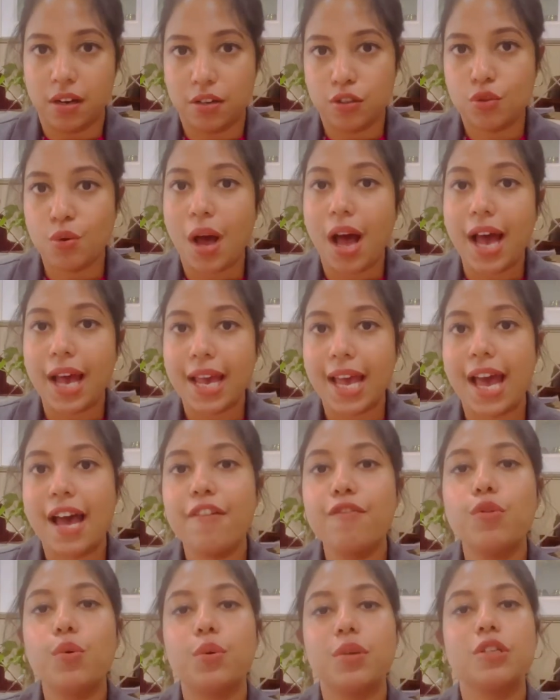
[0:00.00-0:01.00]
So I have
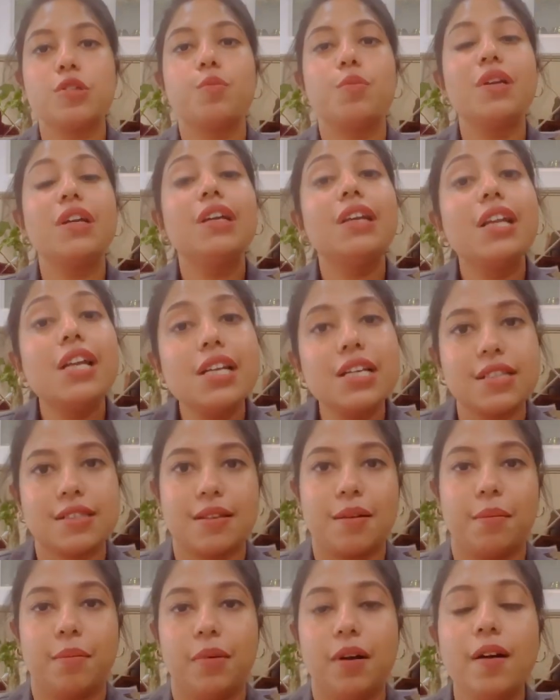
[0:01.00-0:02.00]
notice period till
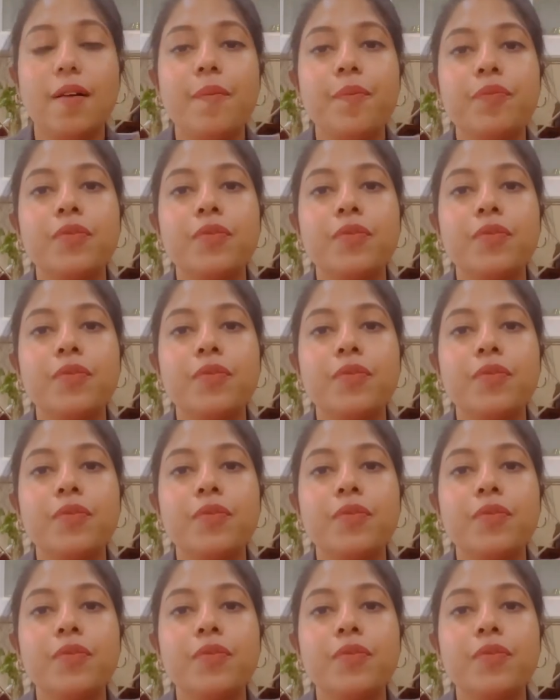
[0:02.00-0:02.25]
December.